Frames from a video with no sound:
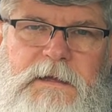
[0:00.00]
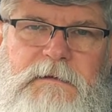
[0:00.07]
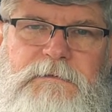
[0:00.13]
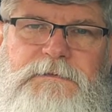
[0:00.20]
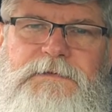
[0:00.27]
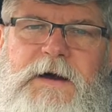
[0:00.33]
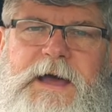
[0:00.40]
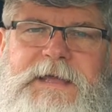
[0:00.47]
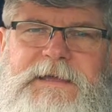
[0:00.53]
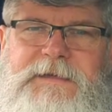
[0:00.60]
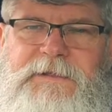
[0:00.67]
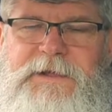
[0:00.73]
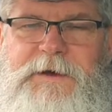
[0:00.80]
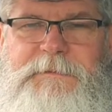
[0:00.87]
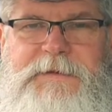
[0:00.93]
Fight
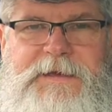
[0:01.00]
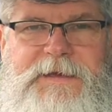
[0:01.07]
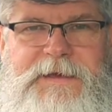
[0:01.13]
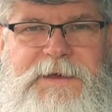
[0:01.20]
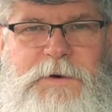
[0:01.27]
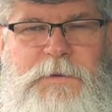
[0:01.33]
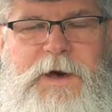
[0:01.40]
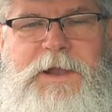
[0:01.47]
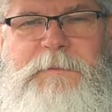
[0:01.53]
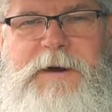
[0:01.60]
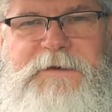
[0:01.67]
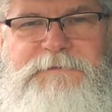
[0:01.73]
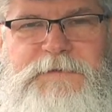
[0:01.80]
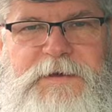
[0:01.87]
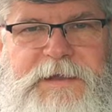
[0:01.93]
Club. Well, it
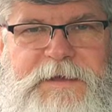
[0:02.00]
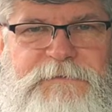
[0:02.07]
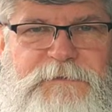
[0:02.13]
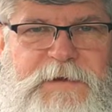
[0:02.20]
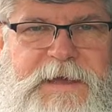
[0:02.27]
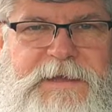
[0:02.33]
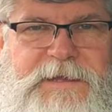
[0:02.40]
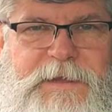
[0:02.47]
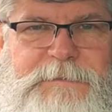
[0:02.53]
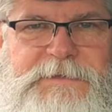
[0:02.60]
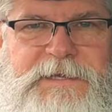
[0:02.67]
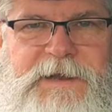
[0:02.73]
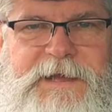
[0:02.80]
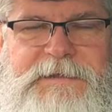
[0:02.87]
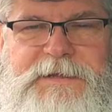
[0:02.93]
might feel like Fight Club
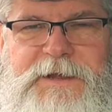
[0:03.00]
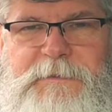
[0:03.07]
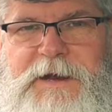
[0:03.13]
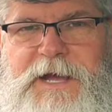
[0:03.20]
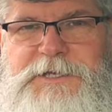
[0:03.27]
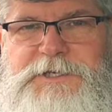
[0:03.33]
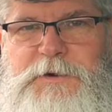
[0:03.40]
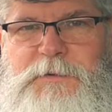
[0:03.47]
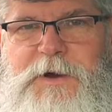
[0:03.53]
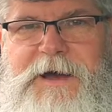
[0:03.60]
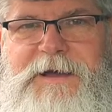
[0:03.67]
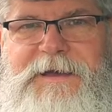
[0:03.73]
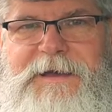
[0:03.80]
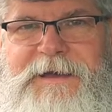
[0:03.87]
tonight there, Menage a Trois.